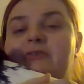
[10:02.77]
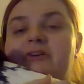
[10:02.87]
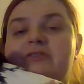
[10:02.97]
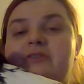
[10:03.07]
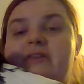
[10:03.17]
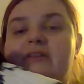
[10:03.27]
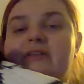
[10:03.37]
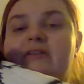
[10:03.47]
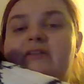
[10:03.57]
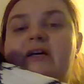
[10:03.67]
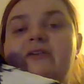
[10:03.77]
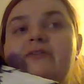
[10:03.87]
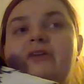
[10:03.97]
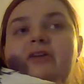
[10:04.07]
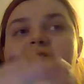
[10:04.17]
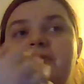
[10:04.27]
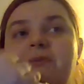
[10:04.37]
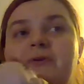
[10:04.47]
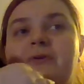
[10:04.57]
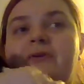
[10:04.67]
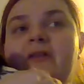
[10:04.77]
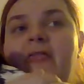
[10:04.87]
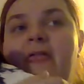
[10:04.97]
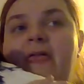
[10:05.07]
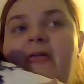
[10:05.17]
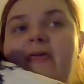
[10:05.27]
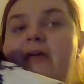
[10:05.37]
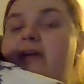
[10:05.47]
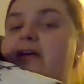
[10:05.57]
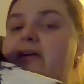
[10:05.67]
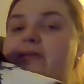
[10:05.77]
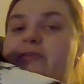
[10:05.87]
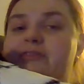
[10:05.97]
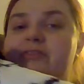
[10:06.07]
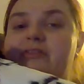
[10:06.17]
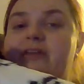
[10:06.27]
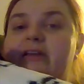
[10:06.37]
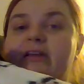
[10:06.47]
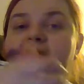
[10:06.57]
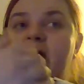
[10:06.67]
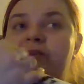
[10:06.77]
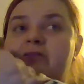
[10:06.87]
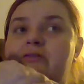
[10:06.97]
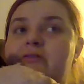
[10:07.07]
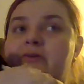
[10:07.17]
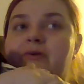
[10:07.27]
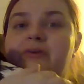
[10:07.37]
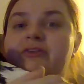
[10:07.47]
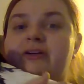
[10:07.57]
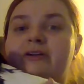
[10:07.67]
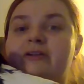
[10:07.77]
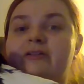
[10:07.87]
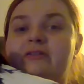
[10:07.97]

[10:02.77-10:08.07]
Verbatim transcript: creature that needs love, support, and cuddles just like a cat or a dog.